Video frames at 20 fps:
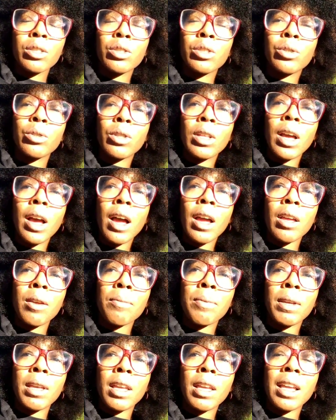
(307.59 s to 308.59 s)
to the higher
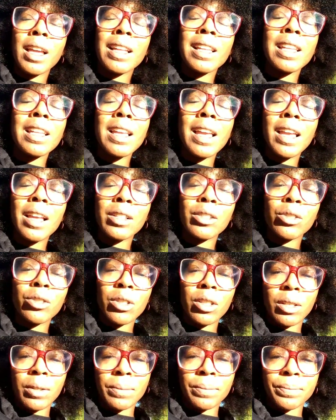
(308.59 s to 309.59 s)
being, and He answered
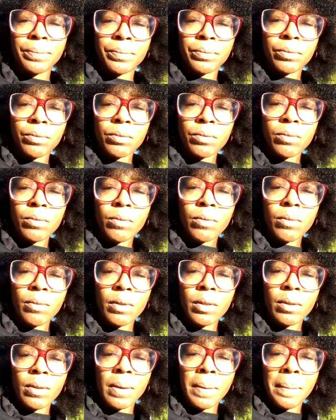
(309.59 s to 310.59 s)
them.
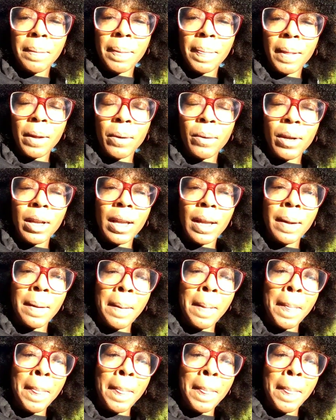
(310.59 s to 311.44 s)
Okay?